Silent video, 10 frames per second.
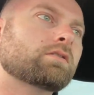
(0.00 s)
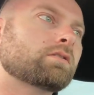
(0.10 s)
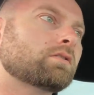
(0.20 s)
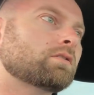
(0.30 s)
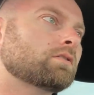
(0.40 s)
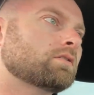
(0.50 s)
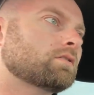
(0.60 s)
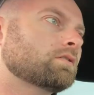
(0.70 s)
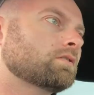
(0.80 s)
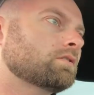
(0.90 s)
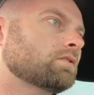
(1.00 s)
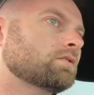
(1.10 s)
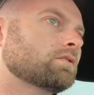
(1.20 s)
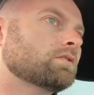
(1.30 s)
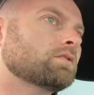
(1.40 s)
cars in
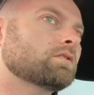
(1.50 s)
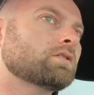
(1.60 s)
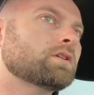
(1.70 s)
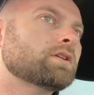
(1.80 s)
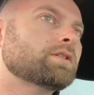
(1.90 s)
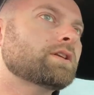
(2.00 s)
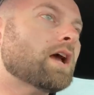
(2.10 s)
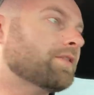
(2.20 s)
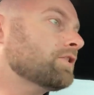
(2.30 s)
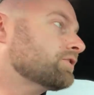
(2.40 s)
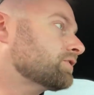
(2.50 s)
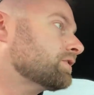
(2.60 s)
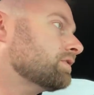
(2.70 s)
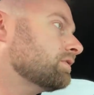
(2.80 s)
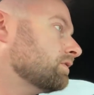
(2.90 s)
line. Yeah, there's
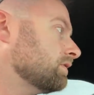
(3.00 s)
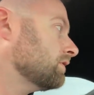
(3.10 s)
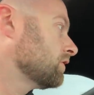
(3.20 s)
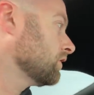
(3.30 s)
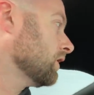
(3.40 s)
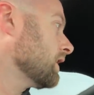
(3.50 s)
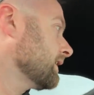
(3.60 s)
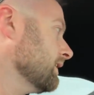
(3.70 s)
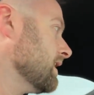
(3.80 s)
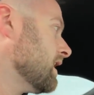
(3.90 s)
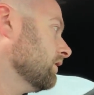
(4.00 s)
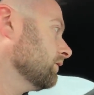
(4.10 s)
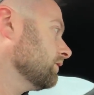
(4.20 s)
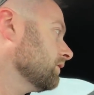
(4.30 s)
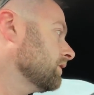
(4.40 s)
good luck getting out.
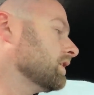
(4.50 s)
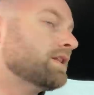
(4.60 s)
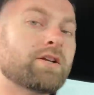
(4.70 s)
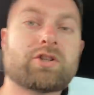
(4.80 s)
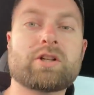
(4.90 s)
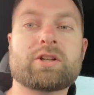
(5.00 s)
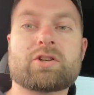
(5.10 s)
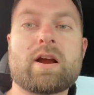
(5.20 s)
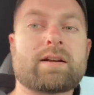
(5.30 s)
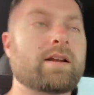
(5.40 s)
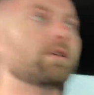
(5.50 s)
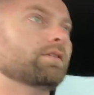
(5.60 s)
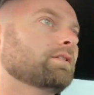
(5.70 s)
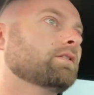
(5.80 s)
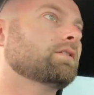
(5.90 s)
They shut the track down.
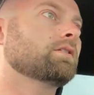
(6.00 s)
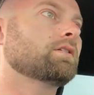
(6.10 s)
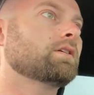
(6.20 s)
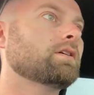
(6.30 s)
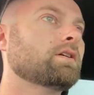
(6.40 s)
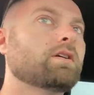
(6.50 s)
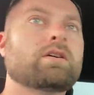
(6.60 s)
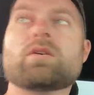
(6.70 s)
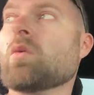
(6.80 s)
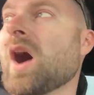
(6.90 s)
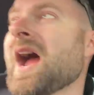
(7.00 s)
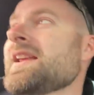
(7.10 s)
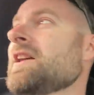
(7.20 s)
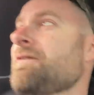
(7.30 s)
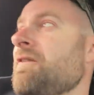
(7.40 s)
Why
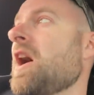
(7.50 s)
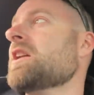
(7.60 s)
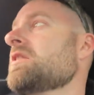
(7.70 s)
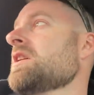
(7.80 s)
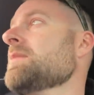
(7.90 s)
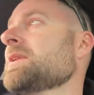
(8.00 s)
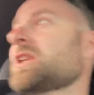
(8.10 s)
the but